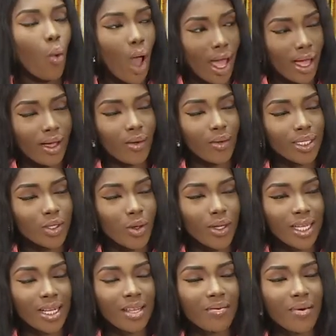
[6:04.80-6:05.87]
We're
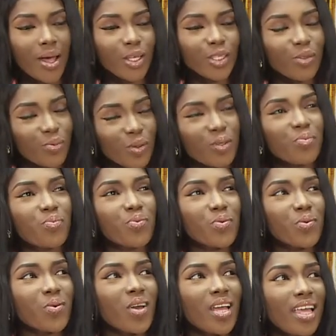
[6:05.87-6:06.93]
talking about
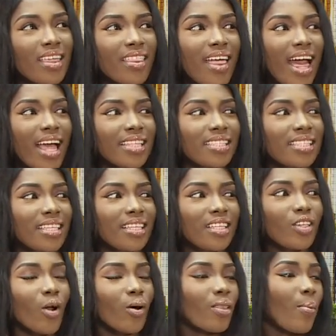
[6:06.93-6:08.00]
people that
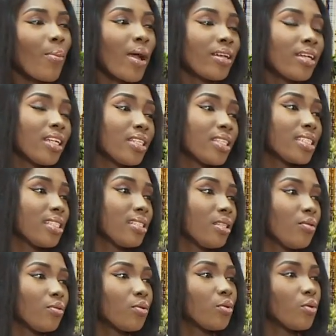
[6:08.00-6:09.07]
your other partner doesn't
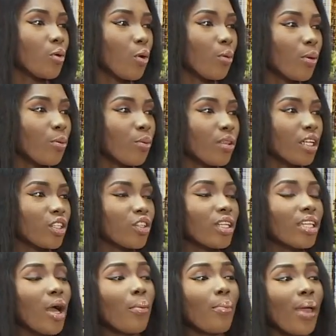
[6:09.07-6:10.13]
even know, people that you're
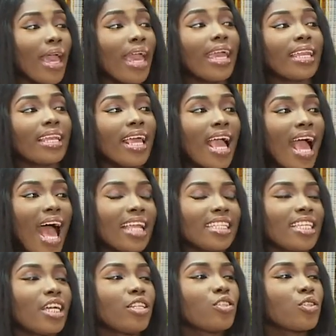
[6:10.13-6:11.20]
now paying
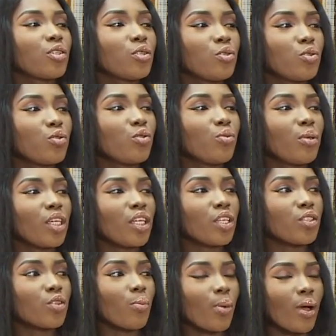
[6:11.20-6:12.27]
attention to
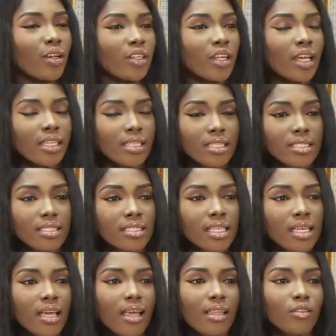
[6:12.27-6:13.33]
because your partner is
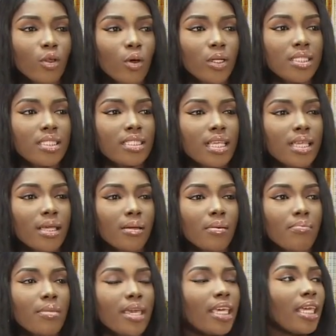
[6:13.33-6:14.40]
not
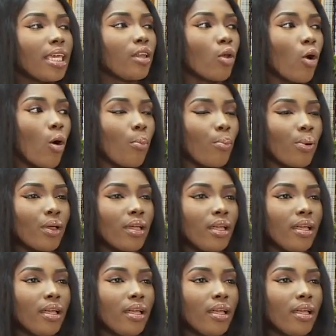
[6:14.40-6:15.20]
making up